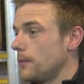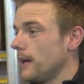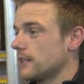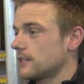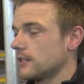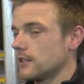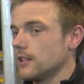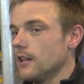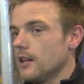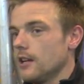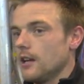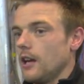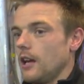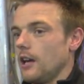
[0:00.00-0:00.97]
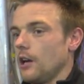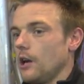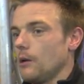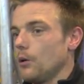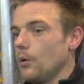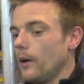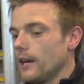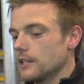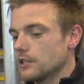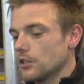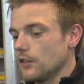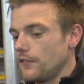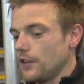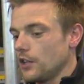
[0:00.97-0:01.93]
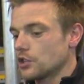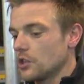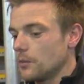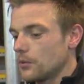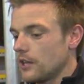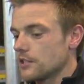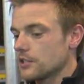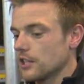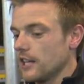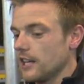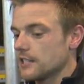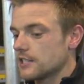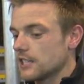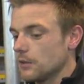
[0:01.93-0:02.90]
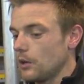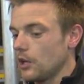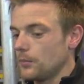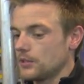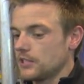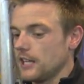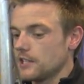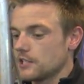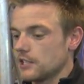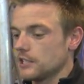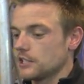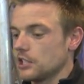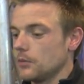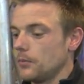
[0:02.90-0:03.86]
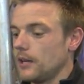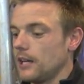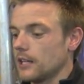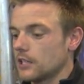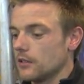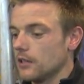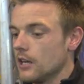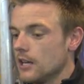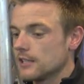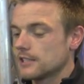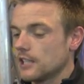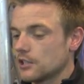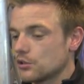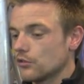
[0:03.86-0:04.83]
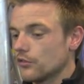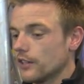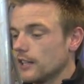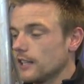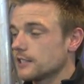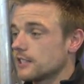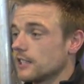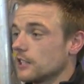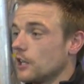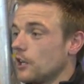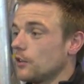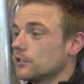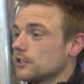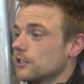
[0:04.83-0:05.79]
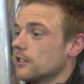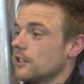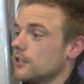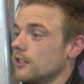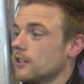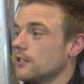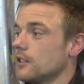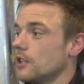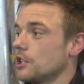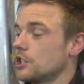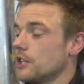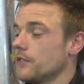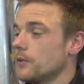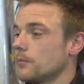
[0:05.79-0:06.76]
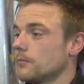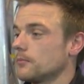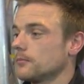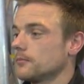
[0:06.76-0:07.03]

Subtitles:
best, and we'll wait till the first couple of rounds of the year and see what the potential is of the bike and set some realistic goals and achieve them.